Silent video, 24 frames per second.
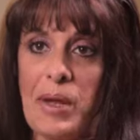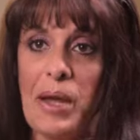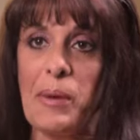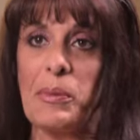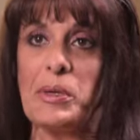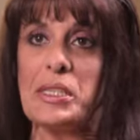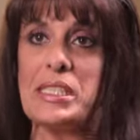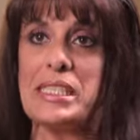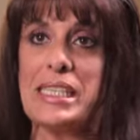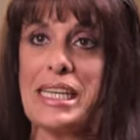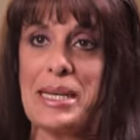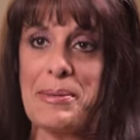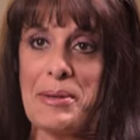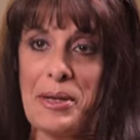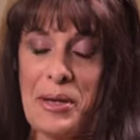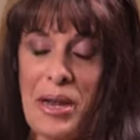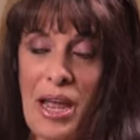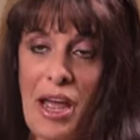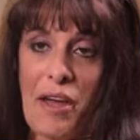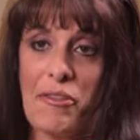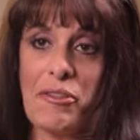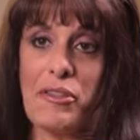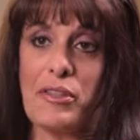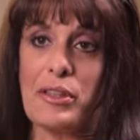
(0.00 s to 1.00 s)
I would say about
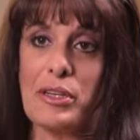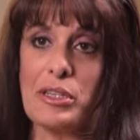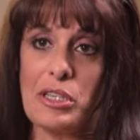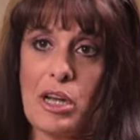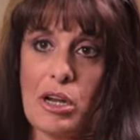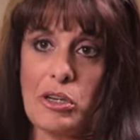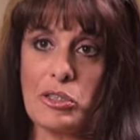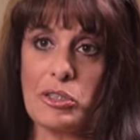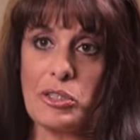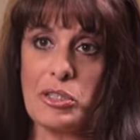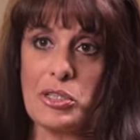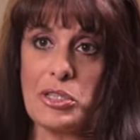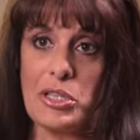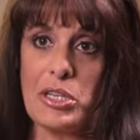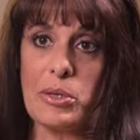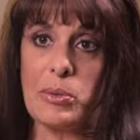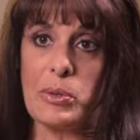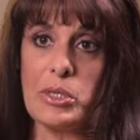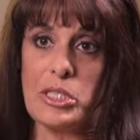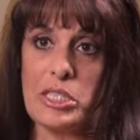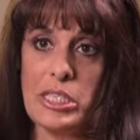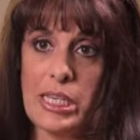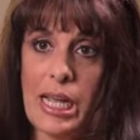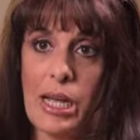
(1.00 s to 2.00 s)
half of the doctors, there
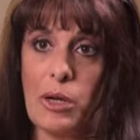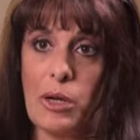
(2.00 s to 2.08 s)
was